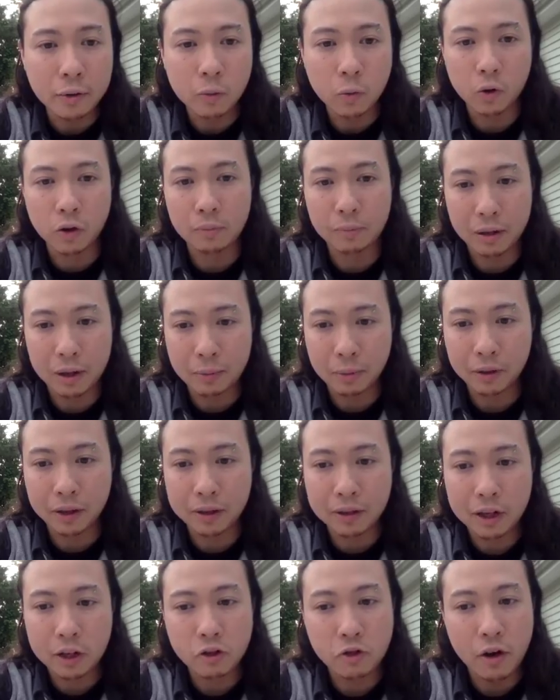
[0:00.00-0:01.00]
warn people
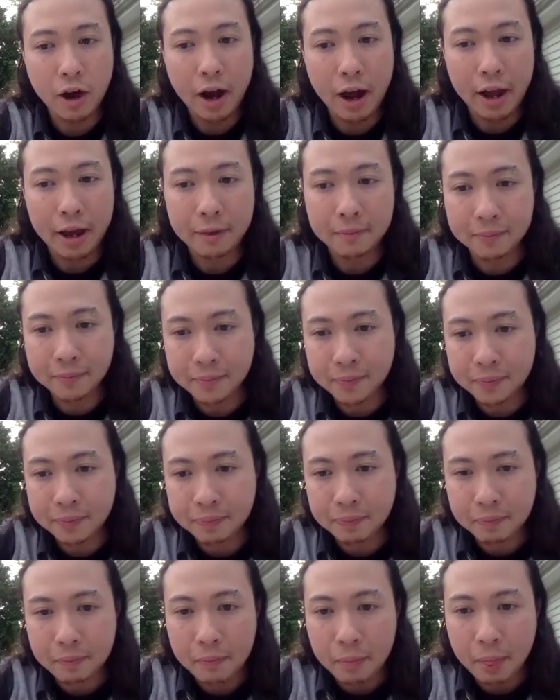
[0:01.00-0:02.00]
and they try.
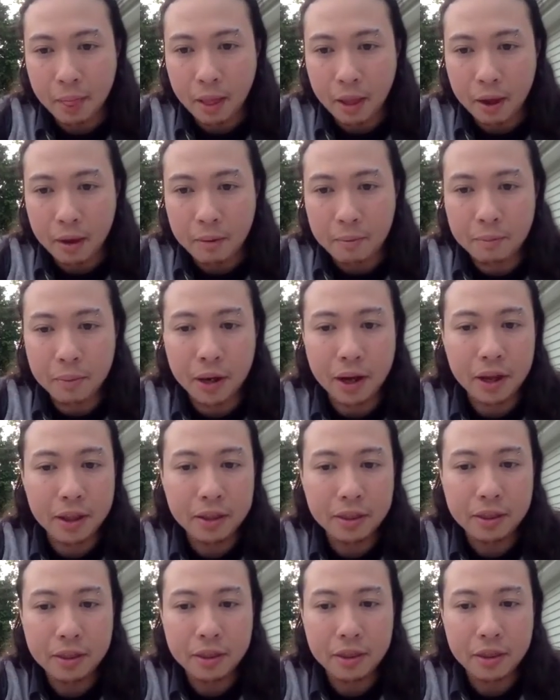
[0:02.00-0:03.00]
But
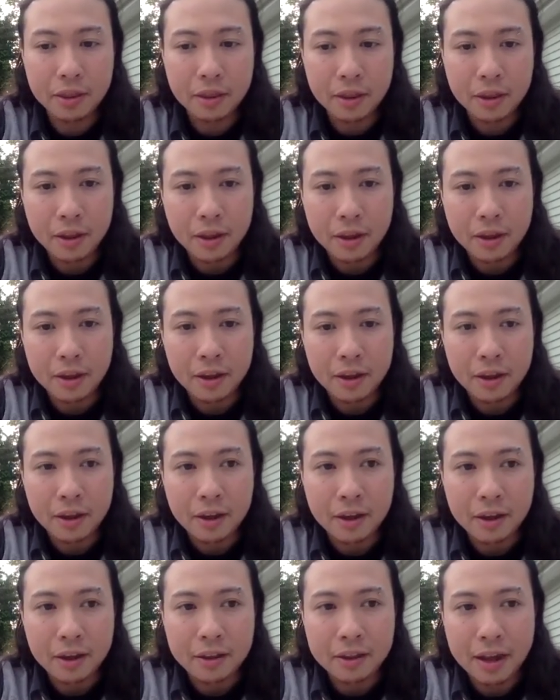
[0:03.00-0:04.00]

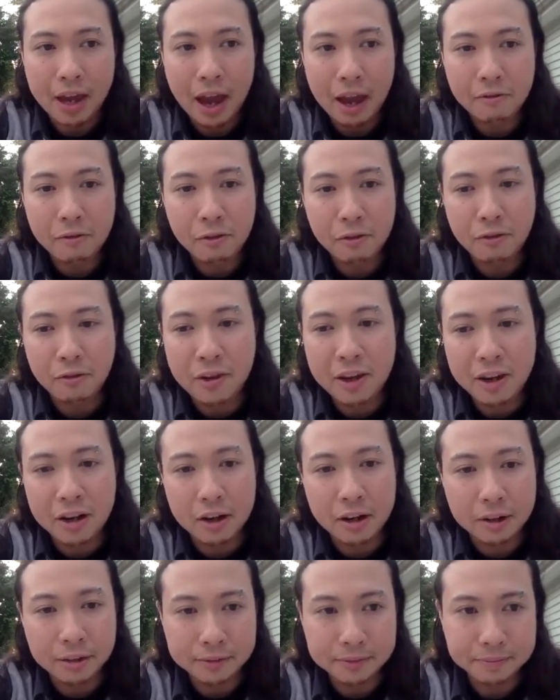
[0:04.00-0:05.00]
they have a
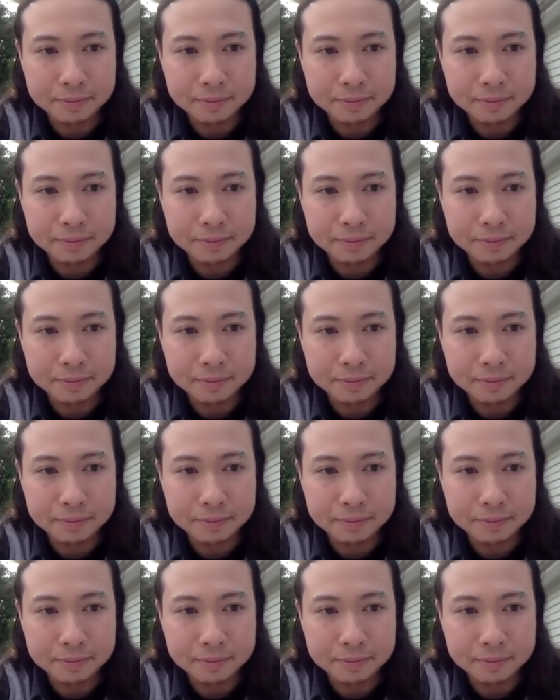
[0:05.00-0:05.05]
fear